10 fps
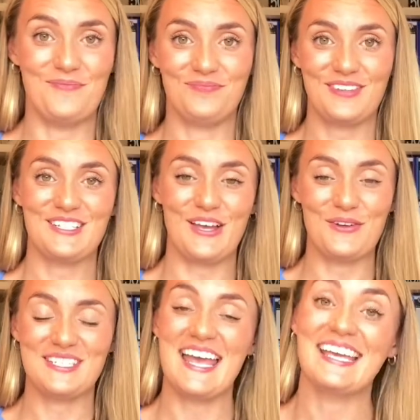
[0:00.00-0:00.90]
So
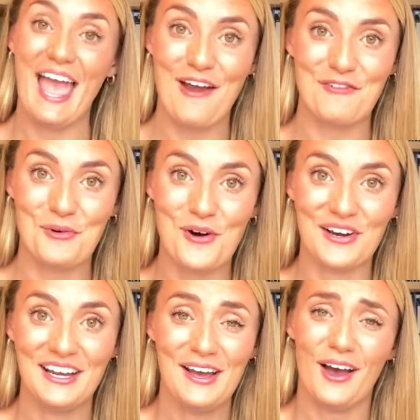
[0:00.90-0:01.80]
take care, everyone.
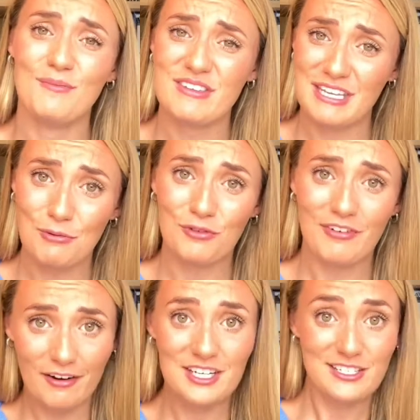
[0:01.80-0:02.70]
Hope to see you all
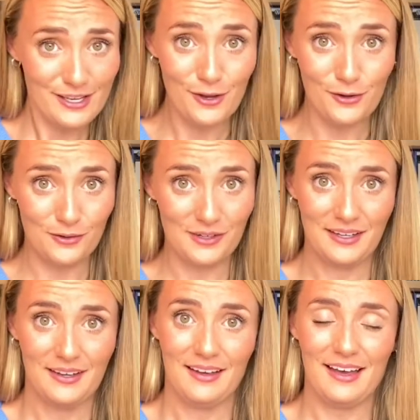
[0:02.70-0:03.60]
very soon.
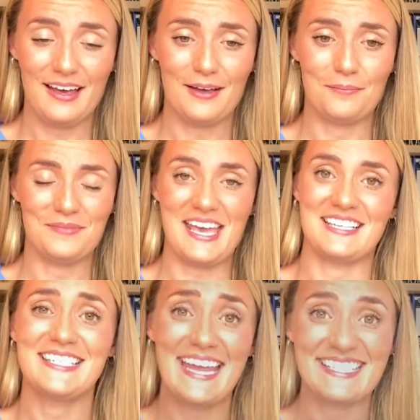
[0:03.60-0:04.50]

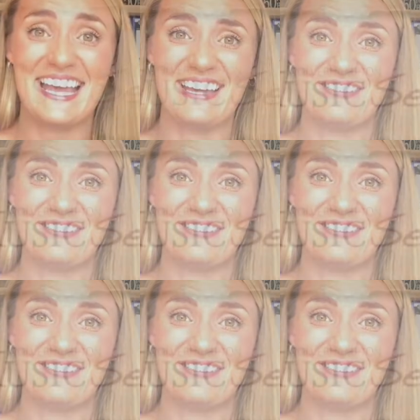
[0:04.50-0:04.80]
Stay safe.